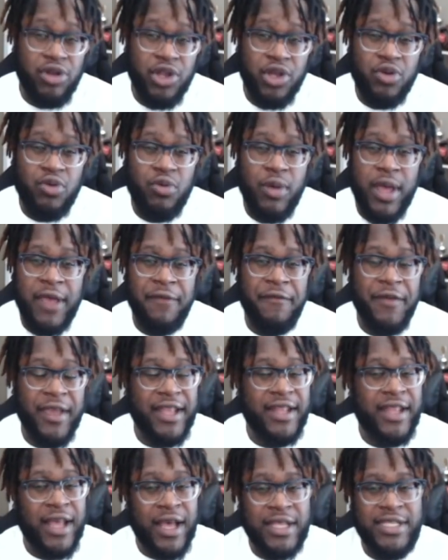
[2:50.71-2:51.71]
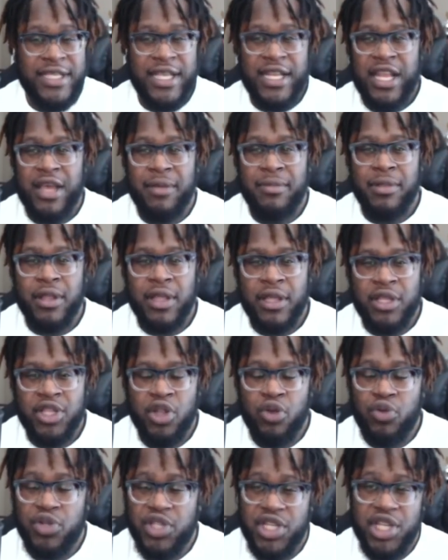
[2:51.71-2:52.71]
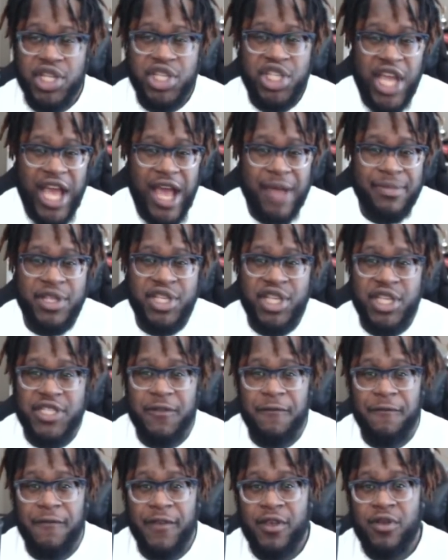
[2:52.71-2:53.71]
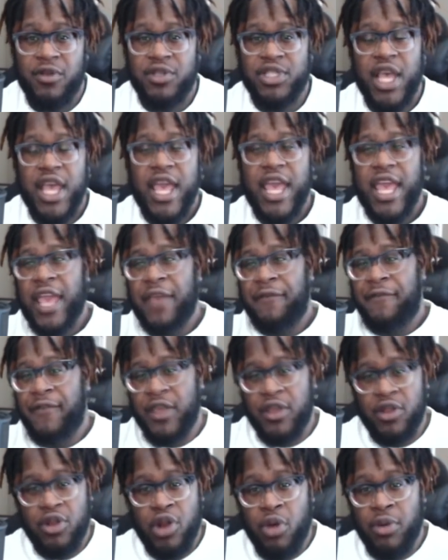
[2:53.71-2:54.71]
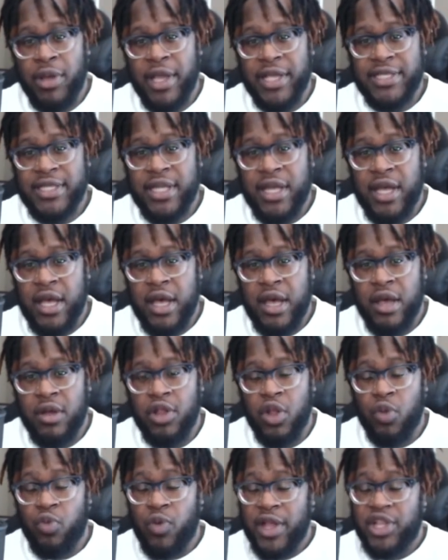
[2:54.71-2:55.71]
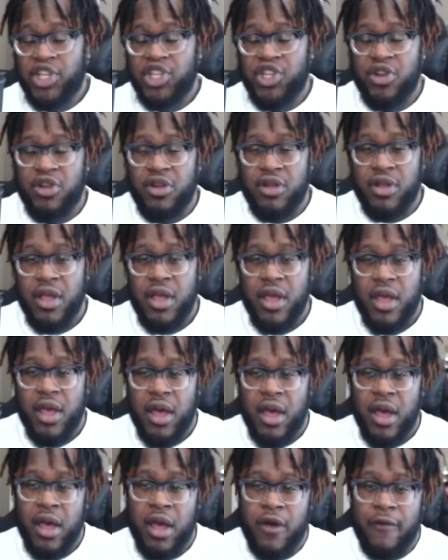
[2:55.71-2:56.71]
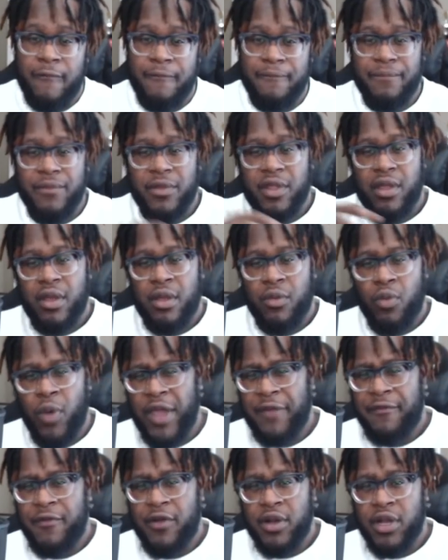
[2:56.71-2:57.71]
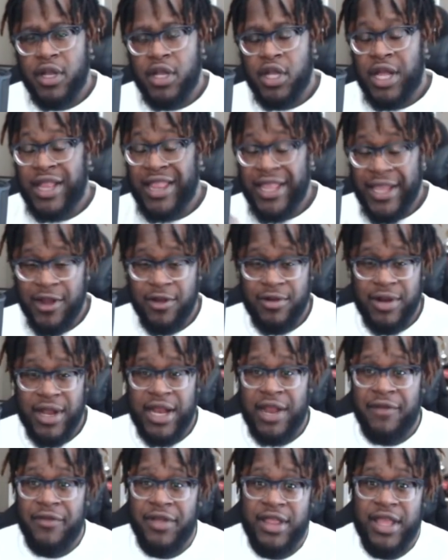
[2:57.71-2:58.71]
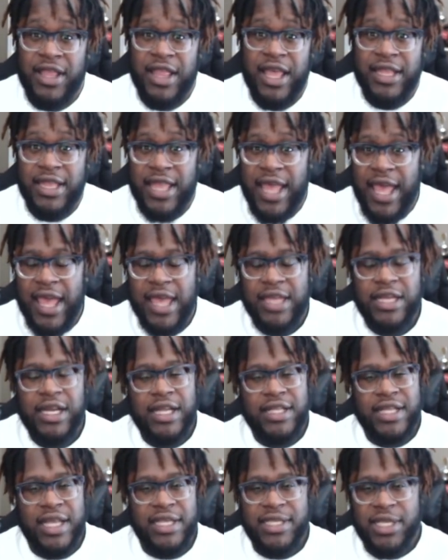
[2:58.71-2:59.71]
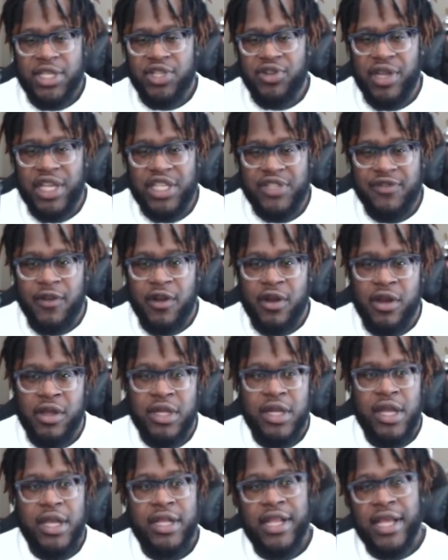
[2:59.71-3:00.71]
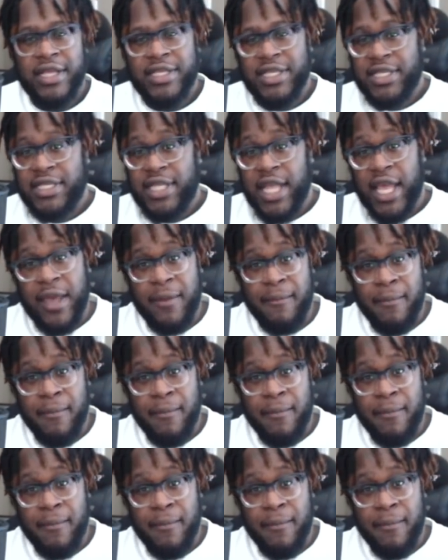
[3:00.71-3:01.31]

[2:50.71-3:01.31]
do if he does end up losing the job to Justin Fields? If he, you know, gets the uh, the red shirt um, waiver cleared and everything like that, does he transfer? Does he stay in